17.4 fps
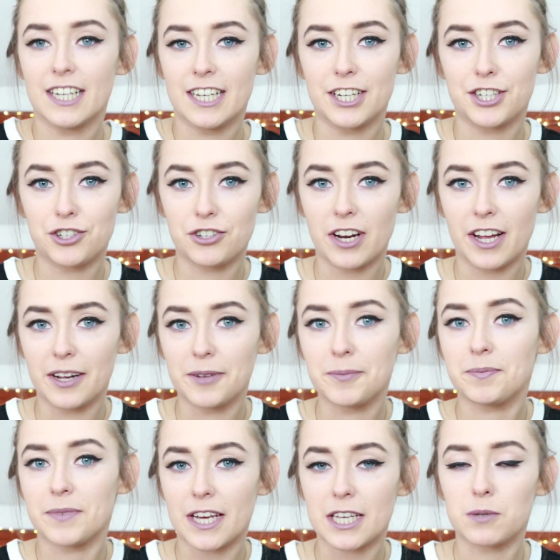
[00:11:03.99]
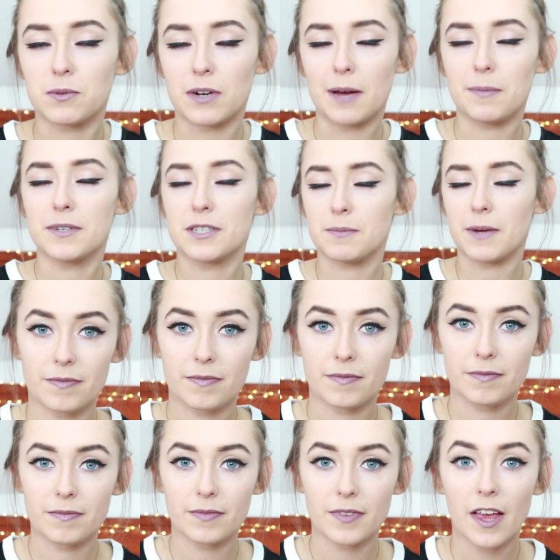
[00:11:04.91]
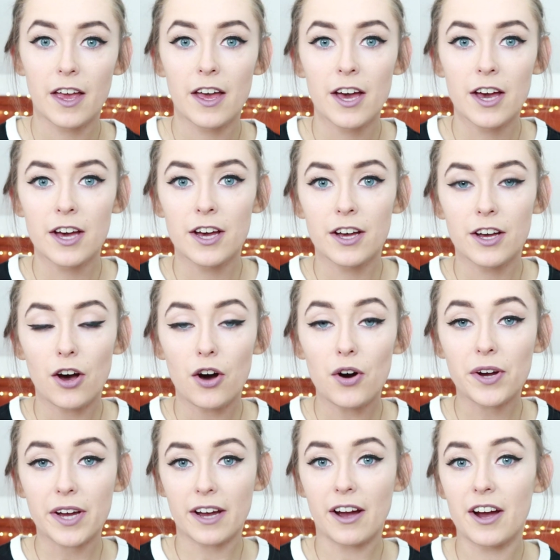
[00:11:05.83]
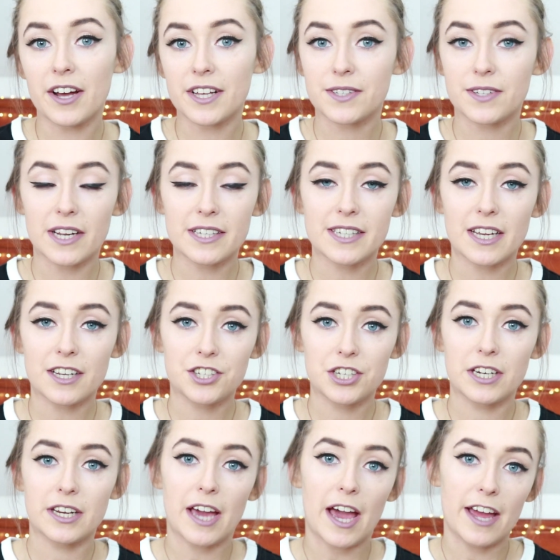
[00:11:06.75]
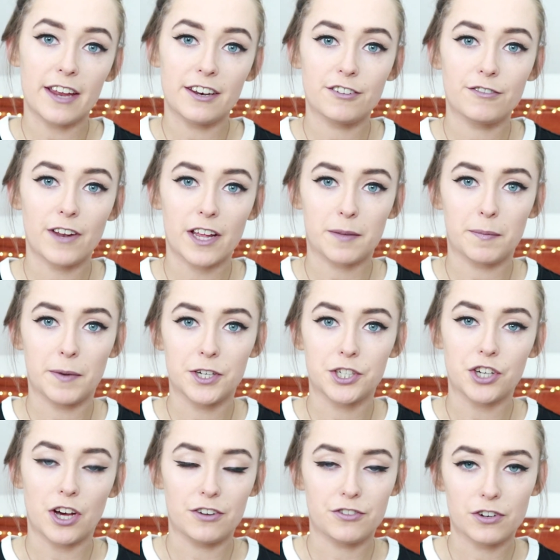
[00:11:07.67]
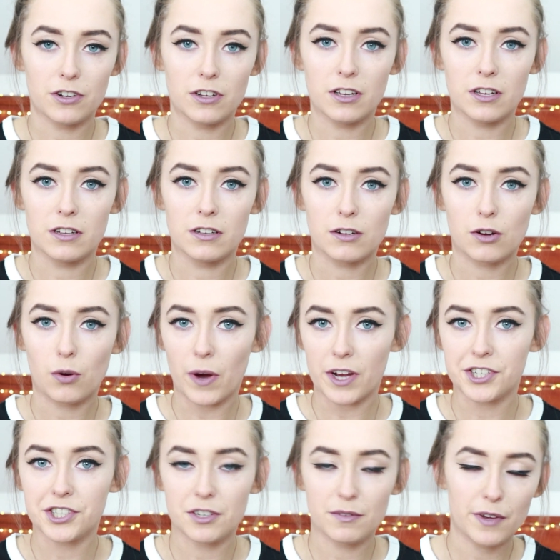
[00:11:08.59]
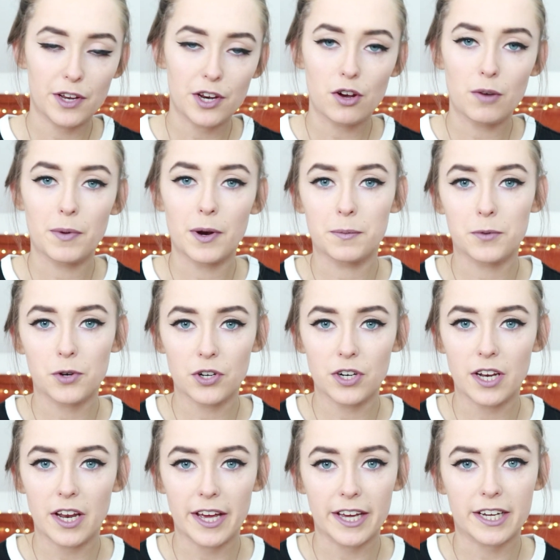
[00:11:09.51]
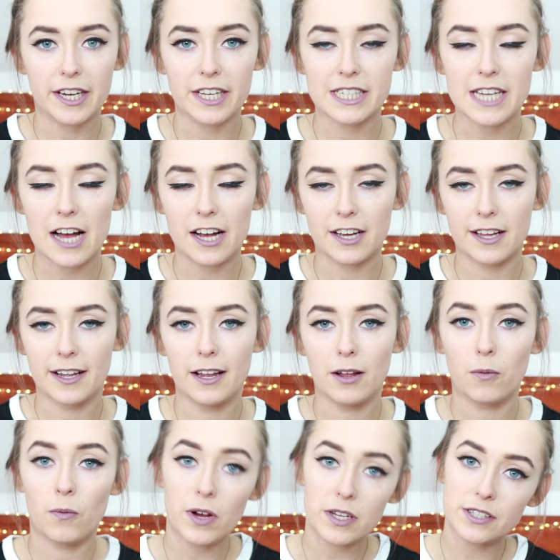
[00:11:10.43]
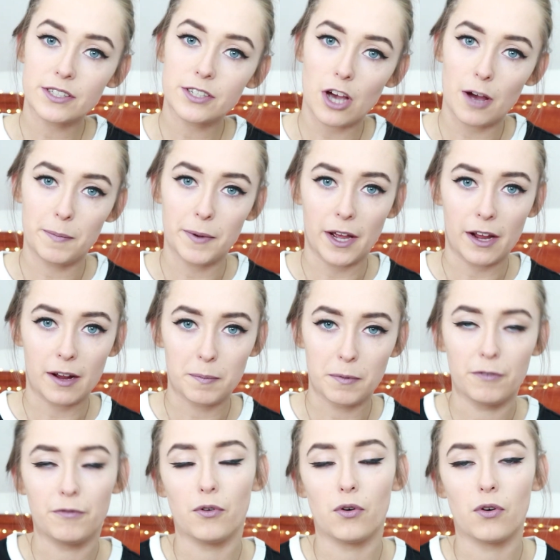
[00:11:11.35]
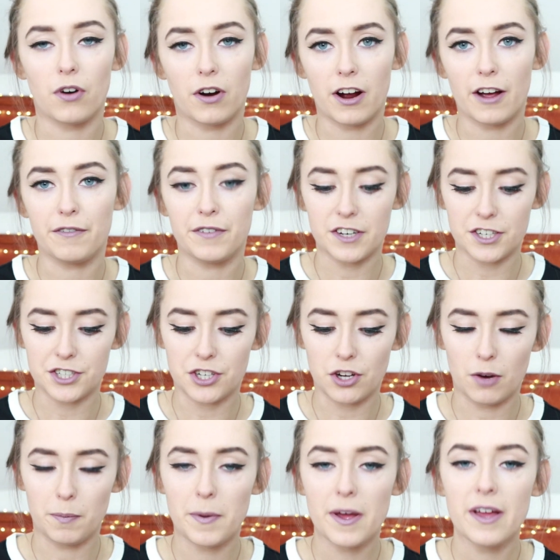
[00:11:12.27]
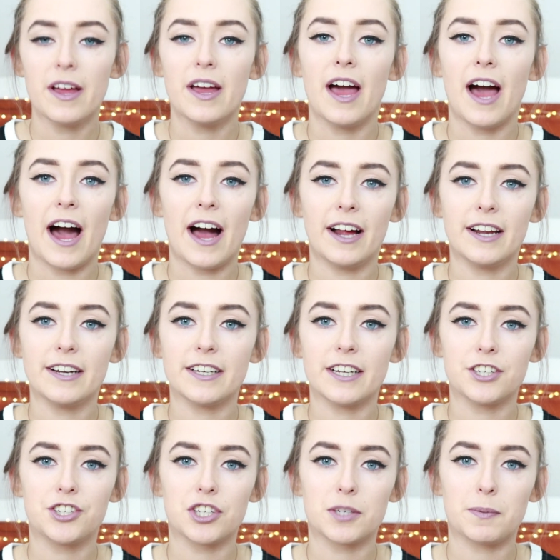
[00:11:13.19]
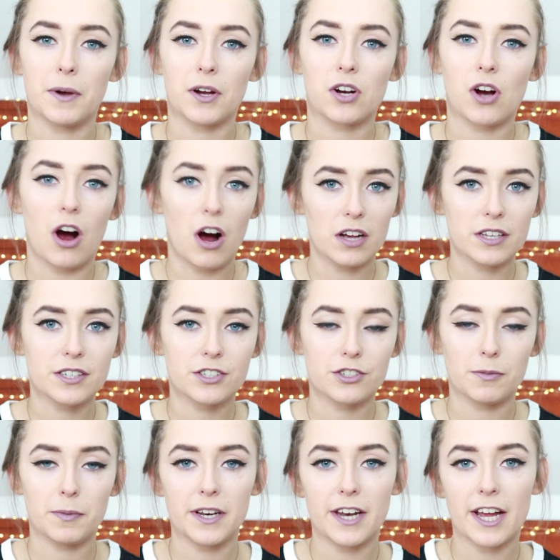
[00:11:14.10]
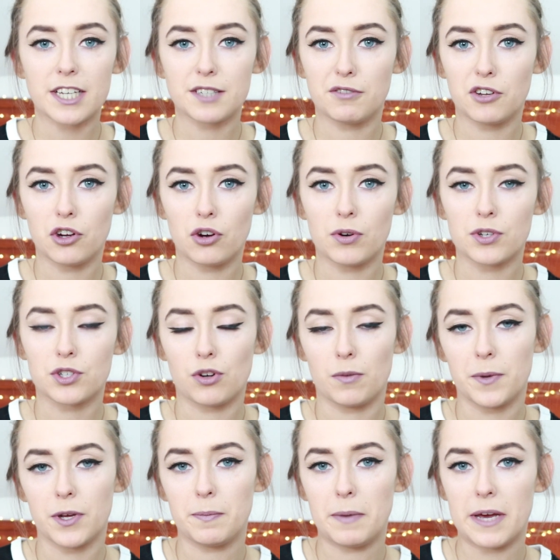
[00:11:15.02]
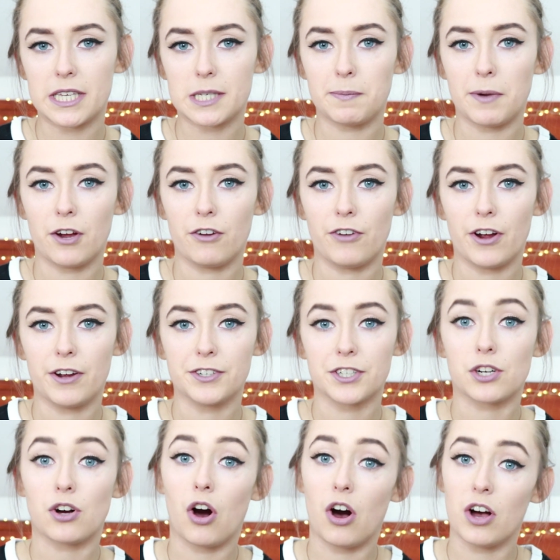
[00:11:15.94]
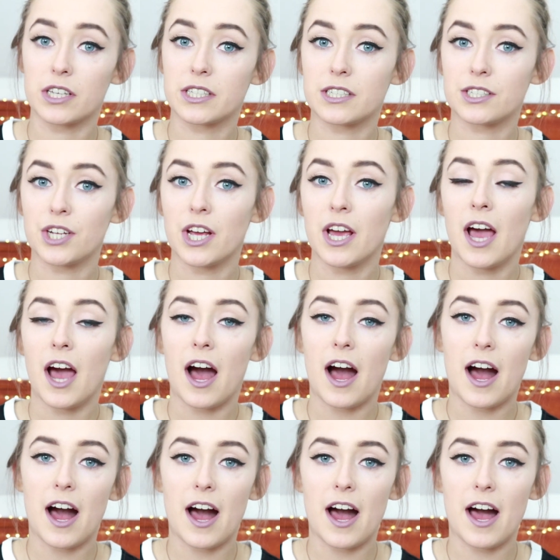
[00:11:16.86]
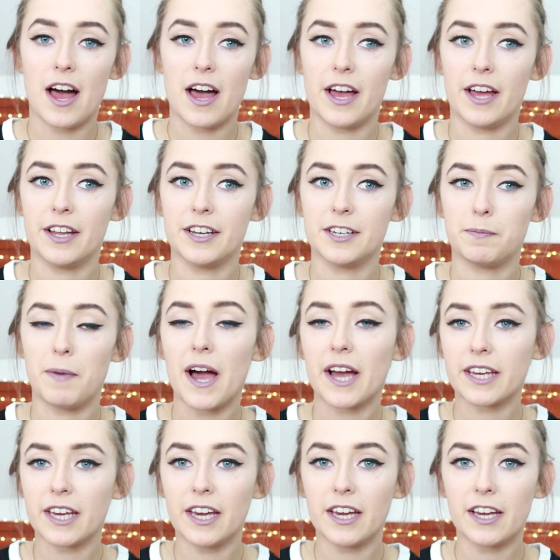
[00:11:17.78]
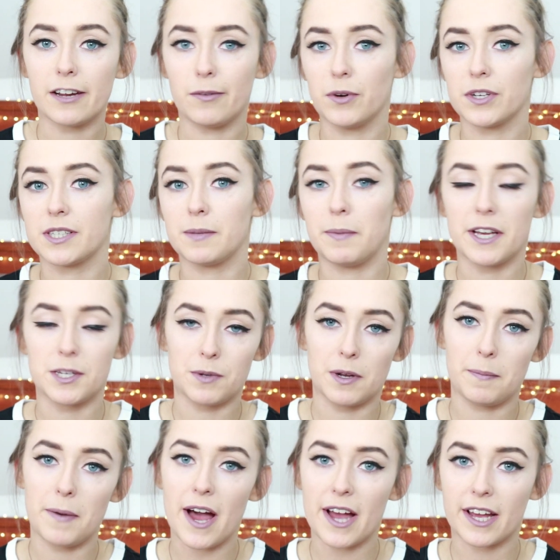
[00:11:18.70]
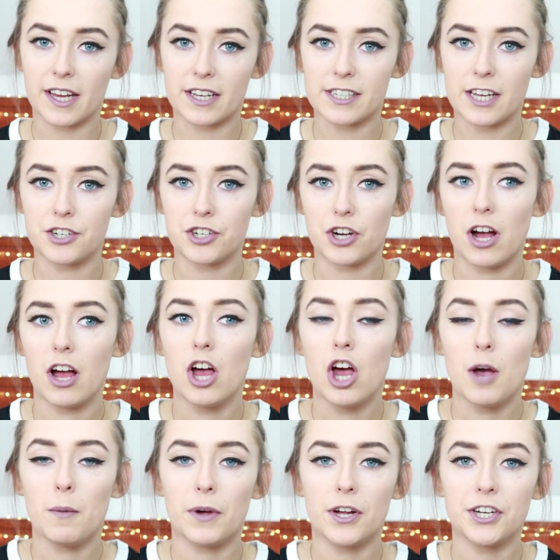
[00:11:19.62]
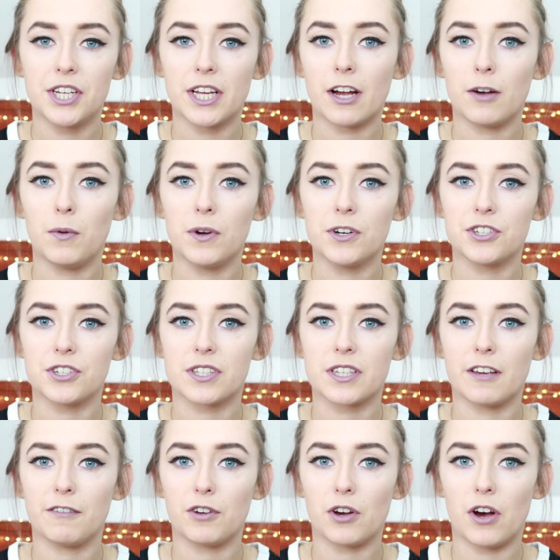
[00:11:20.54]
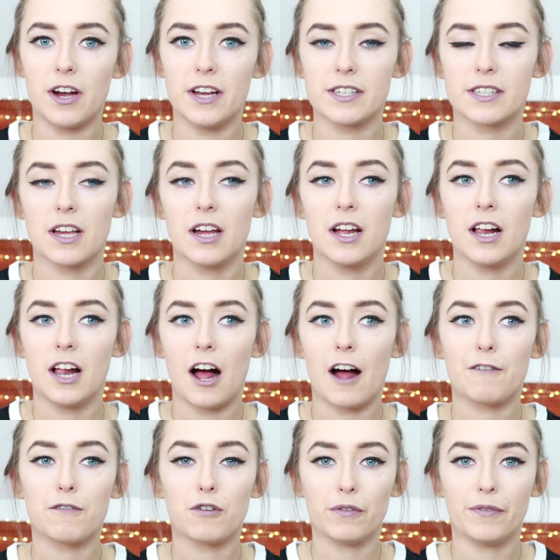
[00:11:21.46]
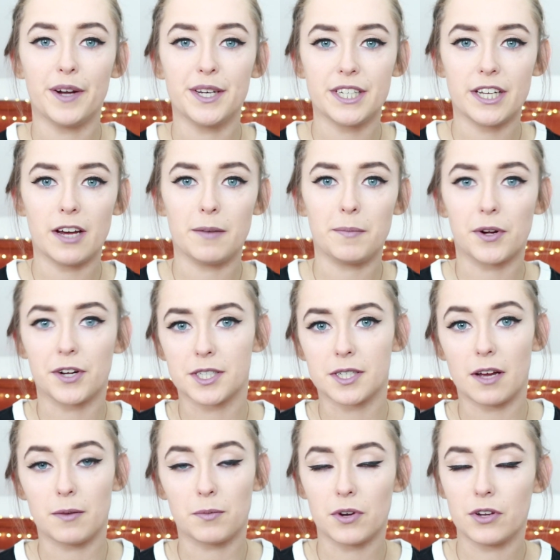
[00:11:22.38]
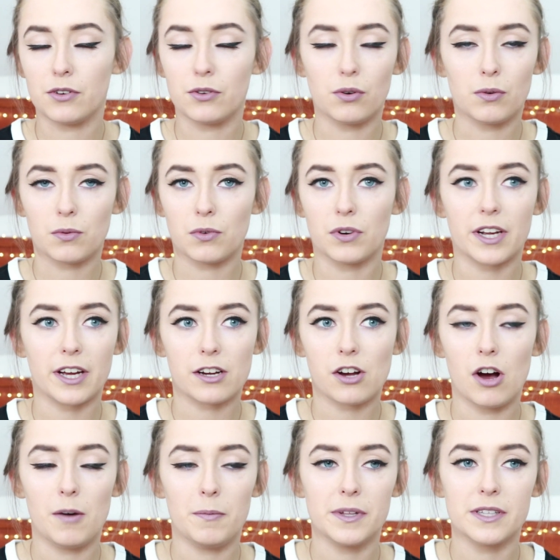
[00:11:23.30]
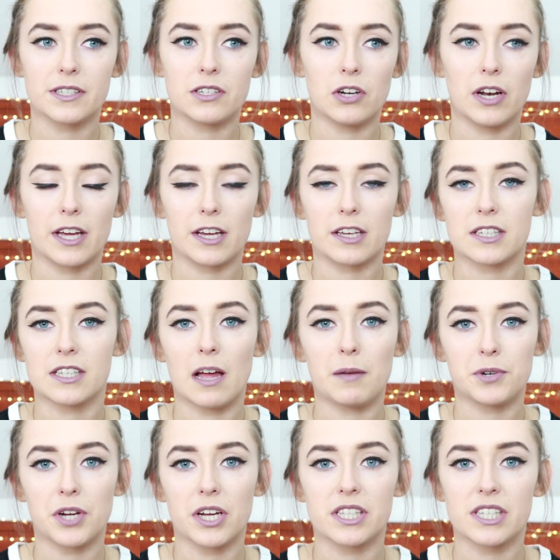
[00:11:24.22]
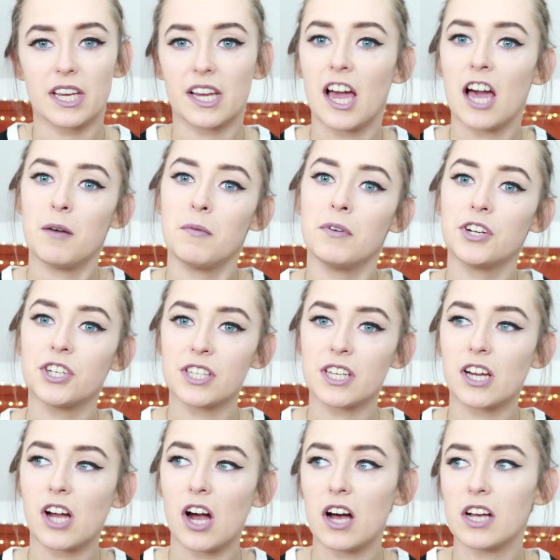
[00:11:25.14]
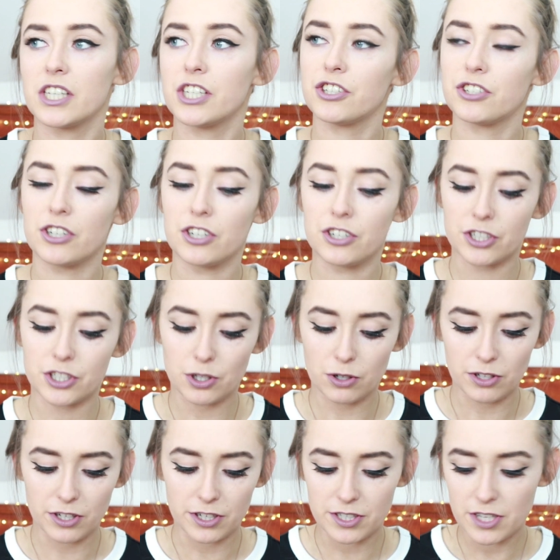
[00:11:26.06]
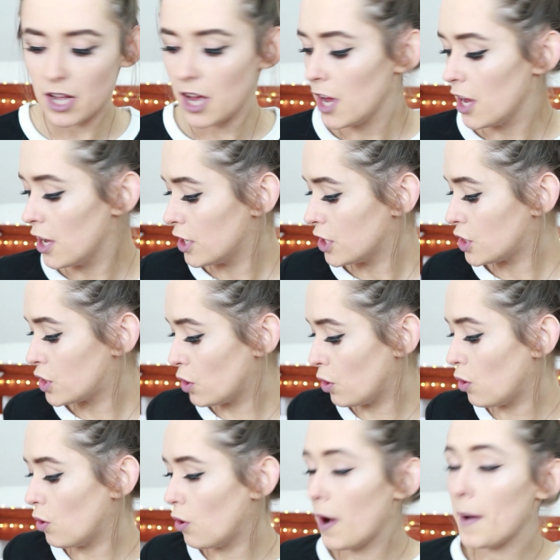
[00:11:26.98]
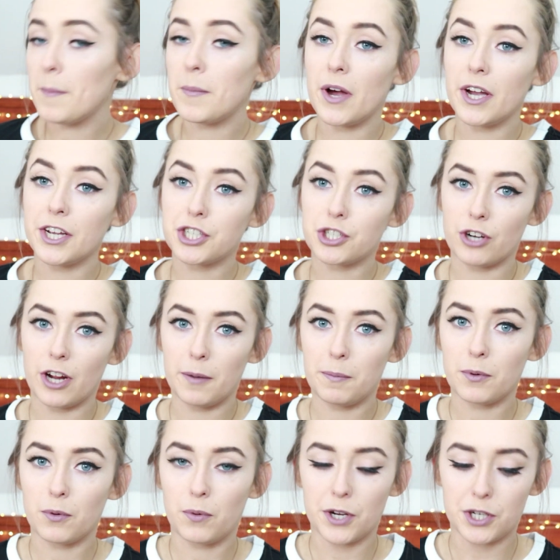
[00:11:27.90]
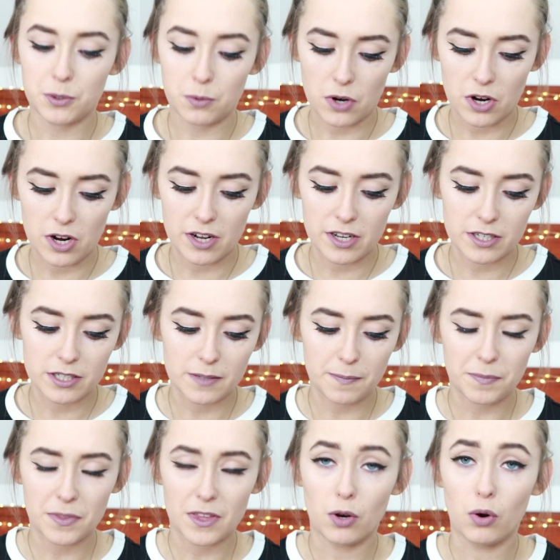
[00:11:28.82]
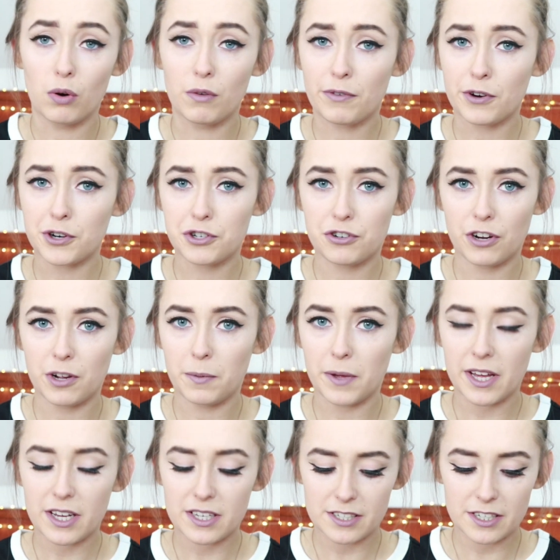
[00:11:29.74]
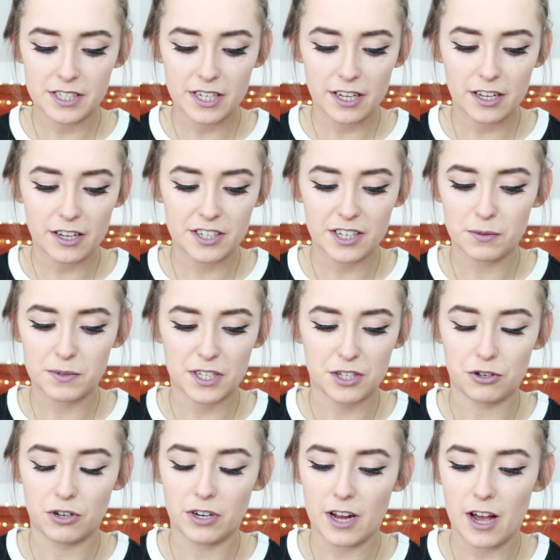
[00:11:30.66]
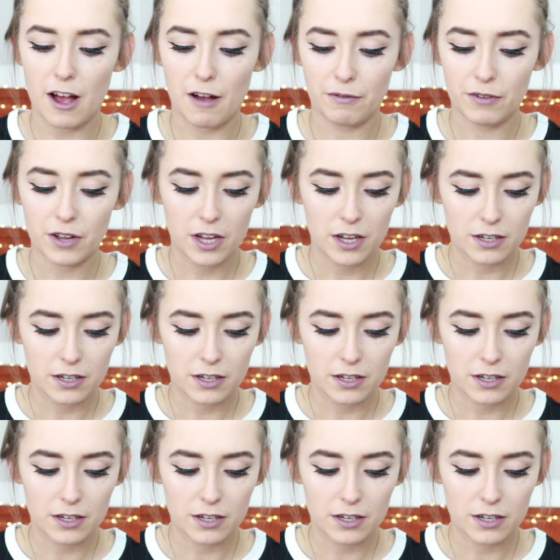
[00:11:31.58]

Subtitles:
Literally, that's what happened to me. Okay guys, so that's actually the end of like my general question video, but I'm gonna like tackle one topic before I finish it up, and it's just about cost. So my next video is gonna be based around cost and packing and what's the best way to pack, etc. But I think I want to just give you guys a rough idea because I'm going to get comments or like Snapchat saying, how much does it cost? You should have just told us. So my trip, which was over 3 weeks, I think it was like 3.5.